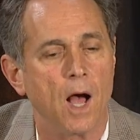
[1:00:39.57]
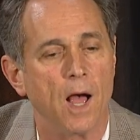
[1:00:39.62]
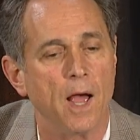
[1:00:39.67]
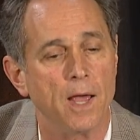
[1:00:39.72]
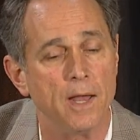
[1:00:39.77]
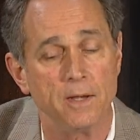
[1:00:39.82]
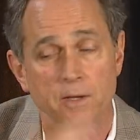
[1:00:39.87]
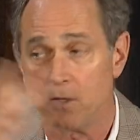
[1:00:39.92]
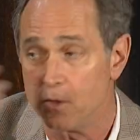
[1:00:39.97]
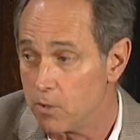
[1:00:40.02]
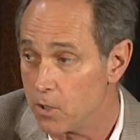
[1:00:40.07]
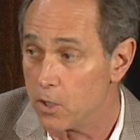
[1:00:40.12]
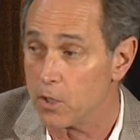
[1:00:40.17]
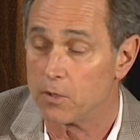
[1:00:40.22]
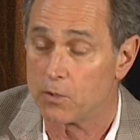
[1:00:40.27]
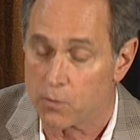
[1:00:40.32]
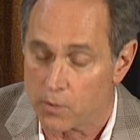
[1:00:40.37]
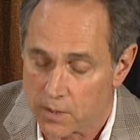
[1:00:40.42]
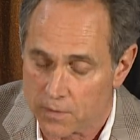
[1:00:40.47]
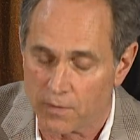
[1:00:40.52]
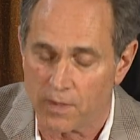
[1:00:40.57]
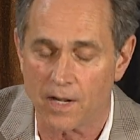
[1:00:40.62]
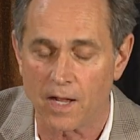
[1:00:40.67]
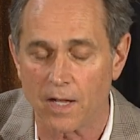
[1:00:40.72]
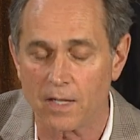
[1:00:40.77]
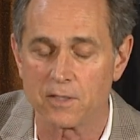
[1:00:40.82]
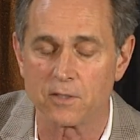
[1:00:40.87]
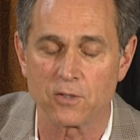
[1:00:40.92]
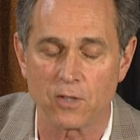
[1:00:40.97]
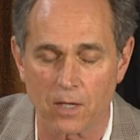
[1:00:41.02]
And you heard Chris Van
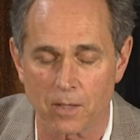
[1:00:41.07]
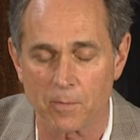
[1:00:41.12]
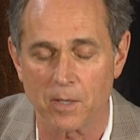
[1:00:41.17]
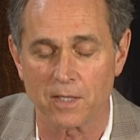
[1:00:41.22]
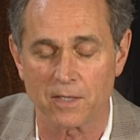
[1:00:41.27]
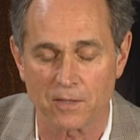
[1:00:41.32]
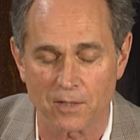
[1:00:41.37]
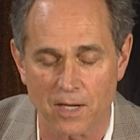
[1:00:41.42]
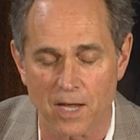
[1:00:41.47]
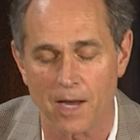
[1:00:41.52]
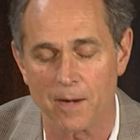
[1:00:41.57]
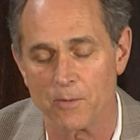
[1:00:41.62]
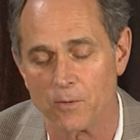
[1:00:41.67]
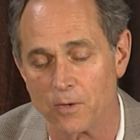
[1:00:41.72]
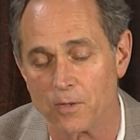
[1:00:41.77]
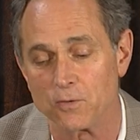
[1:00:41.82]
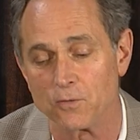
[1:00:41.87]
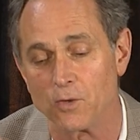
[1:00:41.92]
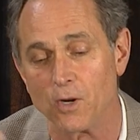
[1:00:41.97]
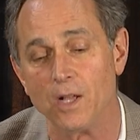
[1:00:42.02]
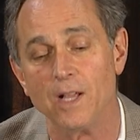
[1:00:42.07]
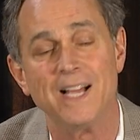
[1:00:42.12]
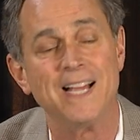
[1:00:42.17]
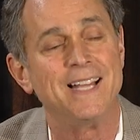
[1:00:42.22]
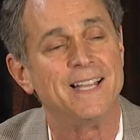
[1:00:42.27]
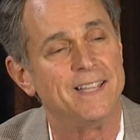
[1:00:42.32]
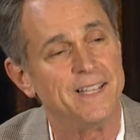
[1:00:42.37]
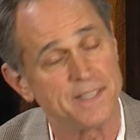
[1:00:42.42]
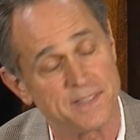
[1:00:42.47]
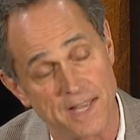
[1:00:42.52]
Hollen talk about economy works for all.
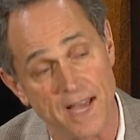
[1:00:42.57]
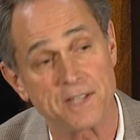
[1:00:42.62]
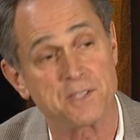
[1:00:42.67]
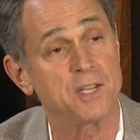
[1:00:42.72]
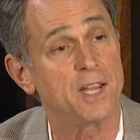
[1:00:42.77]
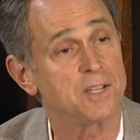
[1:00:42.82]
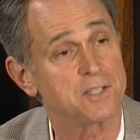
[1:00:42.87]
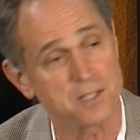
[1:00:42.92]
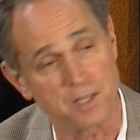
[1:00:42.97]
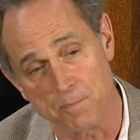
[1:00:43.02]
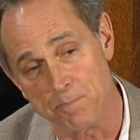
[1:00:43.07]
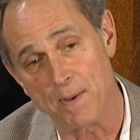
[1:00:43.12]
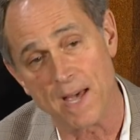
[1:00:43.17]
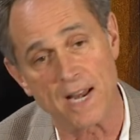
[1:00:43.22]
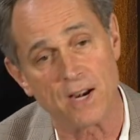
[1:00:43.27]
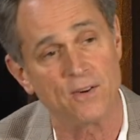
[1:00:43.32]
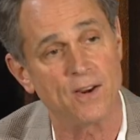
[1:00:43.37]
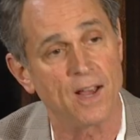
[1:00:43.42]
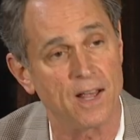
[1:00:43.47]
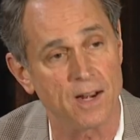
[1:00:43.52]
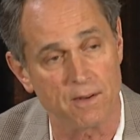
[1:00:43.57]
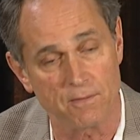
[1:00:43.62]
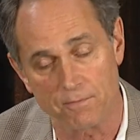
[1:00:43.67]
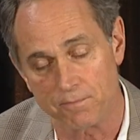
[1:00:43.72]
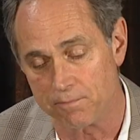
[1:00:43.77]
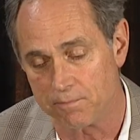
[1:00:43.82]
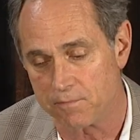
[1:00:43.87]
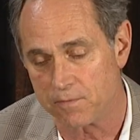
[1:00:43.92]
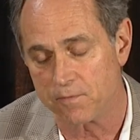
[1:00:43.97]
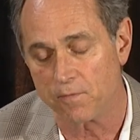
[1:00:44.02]
That tested better out of
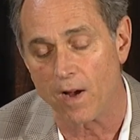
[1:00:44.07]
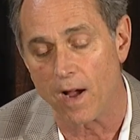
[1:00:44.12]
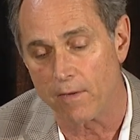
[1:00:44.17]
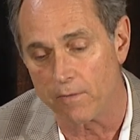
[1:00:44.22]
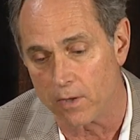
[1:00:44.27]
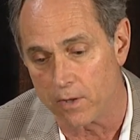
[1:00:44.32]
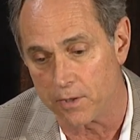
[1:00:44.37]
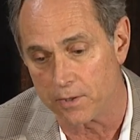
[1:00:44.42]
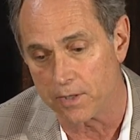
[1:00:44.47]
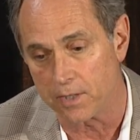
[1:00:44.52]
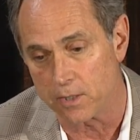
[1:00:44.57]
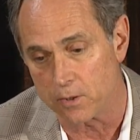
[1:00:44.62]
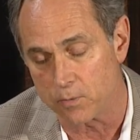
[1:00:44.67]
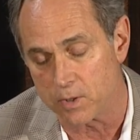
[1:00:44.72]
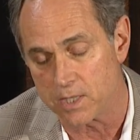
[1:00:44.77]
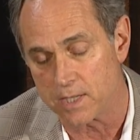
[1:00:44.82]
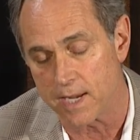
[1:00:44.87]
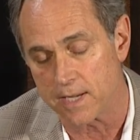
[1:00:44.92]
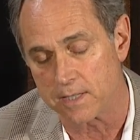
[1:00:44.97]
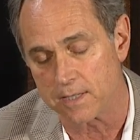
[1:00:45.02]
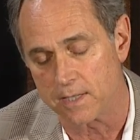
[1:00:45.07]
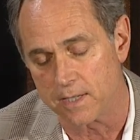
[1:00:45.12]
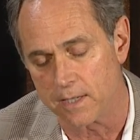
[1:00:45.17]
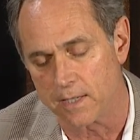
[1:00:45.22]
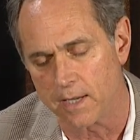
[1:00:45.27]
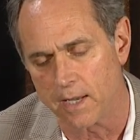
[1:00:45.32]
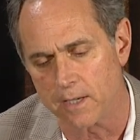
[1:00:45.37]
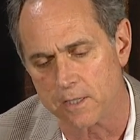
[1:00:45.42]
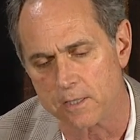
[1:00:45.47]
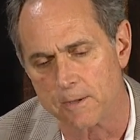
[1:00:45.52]
five other things we tested it
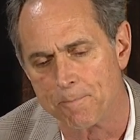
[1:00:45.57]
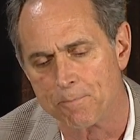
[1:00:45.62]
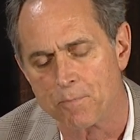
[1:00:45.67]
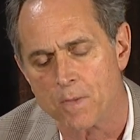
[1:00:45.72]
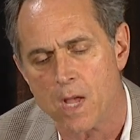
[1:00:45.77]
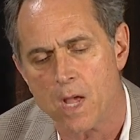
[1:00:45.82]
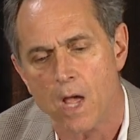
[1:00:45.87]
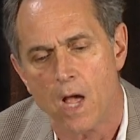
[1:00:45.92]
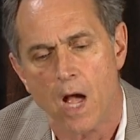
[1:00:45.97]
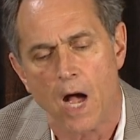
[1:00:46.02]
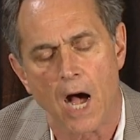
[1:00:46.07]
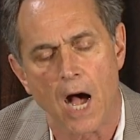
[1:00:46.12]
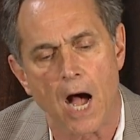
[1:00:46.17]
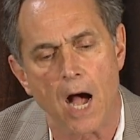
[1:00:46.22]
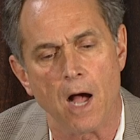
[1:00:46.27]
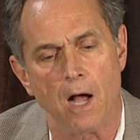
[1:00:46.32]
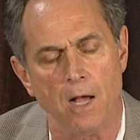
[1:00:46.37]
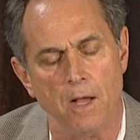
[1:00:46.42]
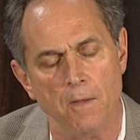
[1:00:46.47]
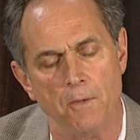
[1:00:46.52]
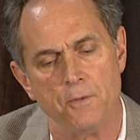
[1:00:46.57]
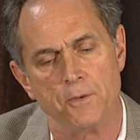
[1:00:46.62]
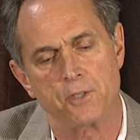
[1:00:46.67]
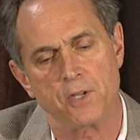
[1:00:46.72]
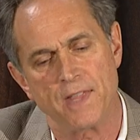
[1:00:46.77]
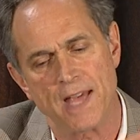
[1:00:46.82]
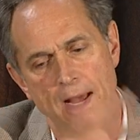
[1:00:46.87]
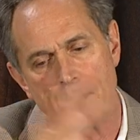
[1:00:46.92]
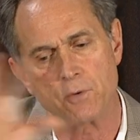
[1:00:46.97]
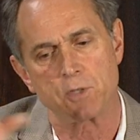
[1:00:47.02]
against. So
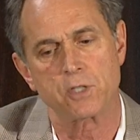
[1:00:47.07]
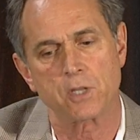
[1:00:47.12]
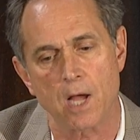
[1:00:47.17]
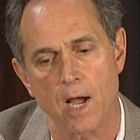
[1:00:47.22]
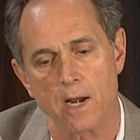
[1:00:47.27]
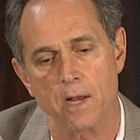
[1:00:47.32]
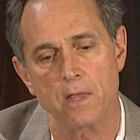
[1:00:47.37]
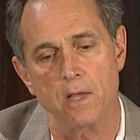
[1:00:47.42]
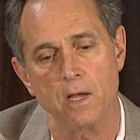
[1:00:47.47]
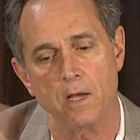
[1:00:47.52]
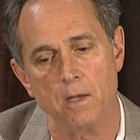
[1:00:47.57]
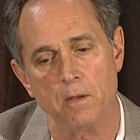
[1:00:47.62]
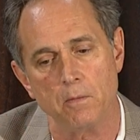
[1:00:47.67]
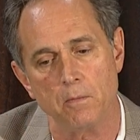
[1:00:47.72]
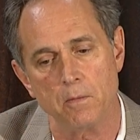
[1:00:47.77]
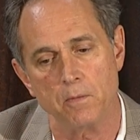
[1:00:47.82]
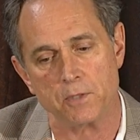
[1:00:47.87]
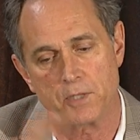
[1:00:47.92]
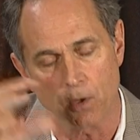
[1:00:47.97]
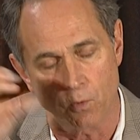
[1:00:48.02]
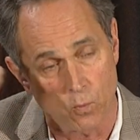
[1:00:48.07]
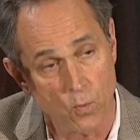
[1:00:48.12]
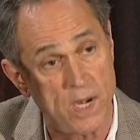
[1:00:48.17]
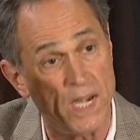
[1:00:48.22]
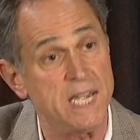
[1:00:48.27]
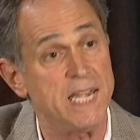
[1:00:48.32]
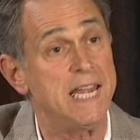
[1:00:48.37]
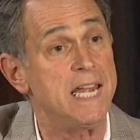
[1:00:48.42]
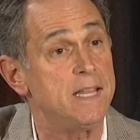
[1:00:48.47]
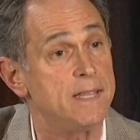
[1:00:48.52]
that was kind of so we
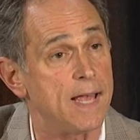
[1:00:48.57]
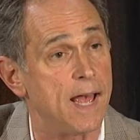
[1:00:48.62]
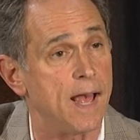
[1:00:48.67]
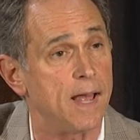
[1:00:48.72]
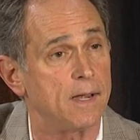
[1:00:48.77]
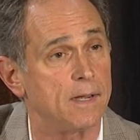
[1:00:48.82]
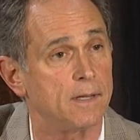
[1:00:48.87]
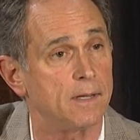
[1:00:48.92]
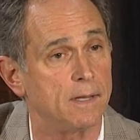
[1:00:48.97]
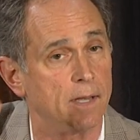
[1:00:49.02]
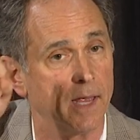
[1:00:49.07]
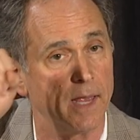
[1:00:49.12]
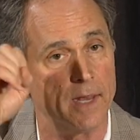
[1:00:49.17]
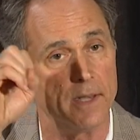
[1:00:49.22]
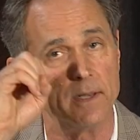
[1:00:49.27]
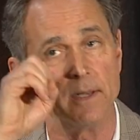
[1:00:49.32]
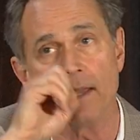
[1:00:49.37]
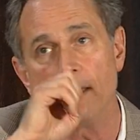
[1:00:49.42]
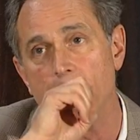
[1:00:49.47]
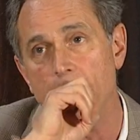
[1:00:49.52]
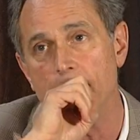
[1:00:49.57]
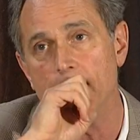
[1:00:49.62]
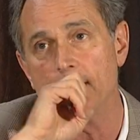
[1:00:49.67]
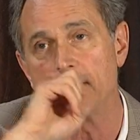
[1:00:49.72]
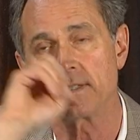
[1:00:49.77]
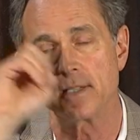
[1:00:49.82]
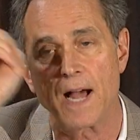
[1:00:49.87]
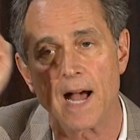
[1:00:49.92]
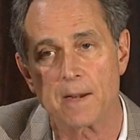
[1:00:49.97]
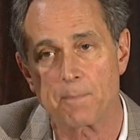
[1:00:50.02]
need that, and
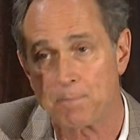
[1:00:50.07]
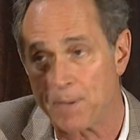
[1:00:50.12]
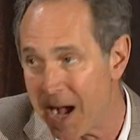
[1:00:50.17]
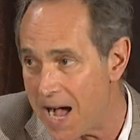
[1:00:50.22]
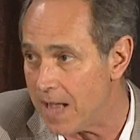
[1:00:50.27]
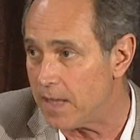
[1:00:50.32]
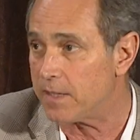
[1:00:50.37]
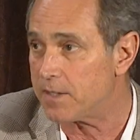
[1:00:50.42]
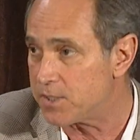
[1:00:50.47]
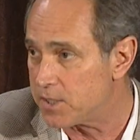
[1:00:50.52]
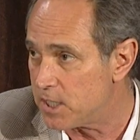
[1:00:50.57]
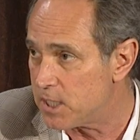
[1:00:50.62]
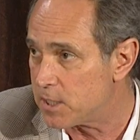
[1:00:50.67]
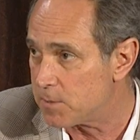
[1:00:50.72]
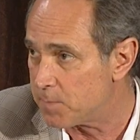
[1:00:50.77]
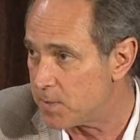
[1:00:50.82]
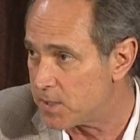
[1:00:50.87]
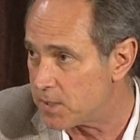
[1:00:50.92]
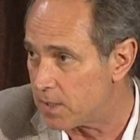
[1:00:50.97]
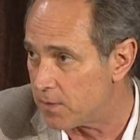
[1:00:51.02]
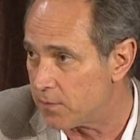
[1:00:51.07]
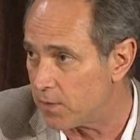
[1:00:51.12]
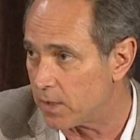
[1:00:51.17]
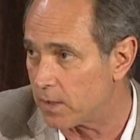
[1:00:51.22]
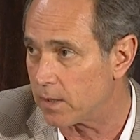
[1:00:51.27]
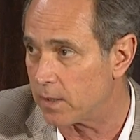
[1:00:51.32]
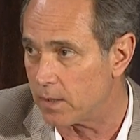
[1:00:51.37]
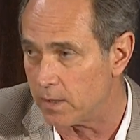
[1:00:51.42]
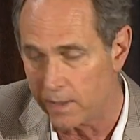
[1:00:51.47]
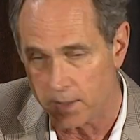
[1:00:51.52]
it's not policy
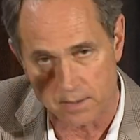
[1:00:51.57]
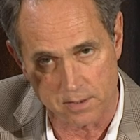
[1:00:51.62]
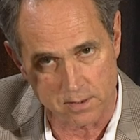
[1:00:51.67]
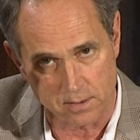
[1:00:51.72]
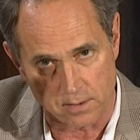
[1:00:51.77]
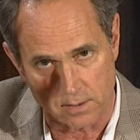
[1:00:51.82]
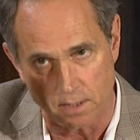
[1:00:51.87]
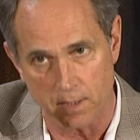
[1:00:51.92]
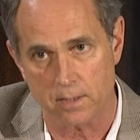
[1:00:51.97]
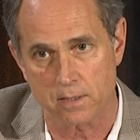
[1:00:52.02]
specific. It's